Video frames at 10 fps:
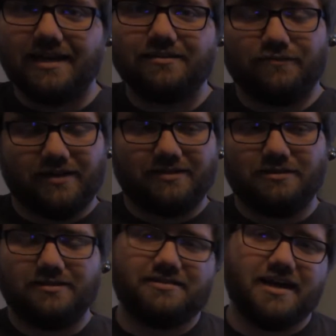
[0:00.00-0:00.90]
And the fact that
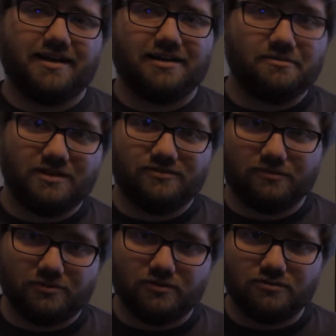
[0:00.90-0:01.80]
you can tag enemies
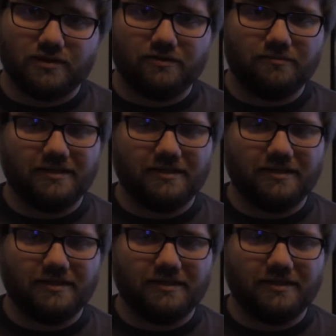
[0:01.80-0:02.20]
from your drone